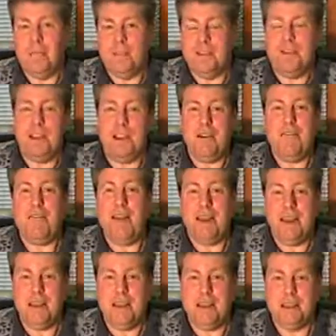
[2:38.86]
seller
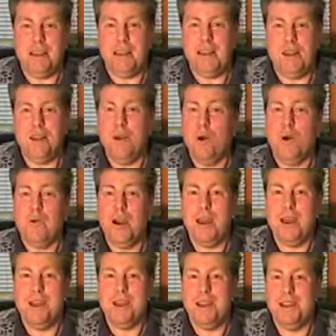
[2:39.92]
financing, no
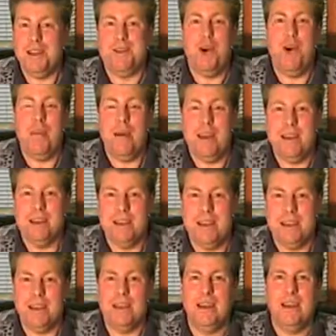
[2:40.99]
credit needed, no banks
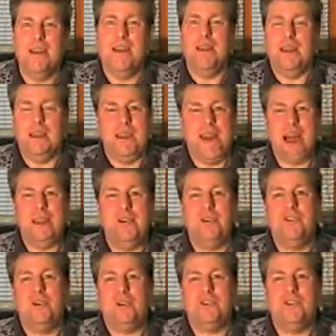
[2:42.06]
needed. They knock your
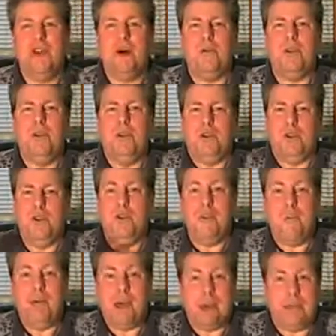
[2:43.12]
doors down. You
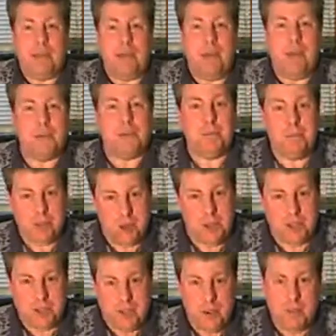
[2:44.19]
pick the best
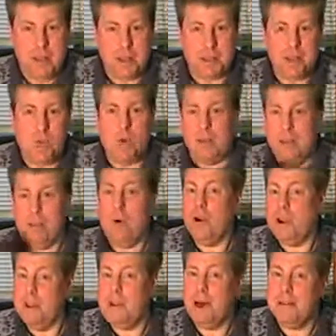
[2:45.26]
person. You pick the one. The more
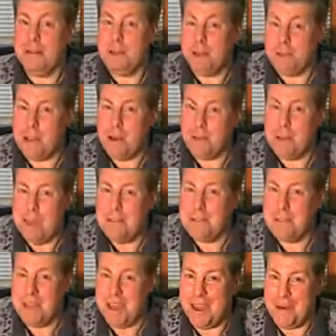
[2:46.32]
down
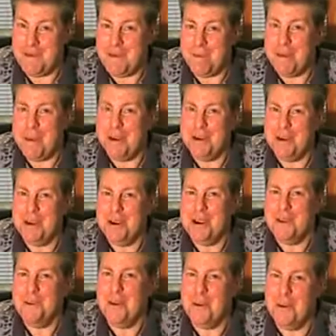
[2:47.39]
payment they have, the better you're going
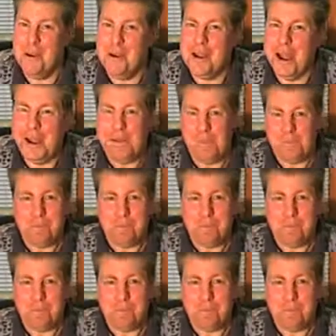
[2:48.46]
to do, okay?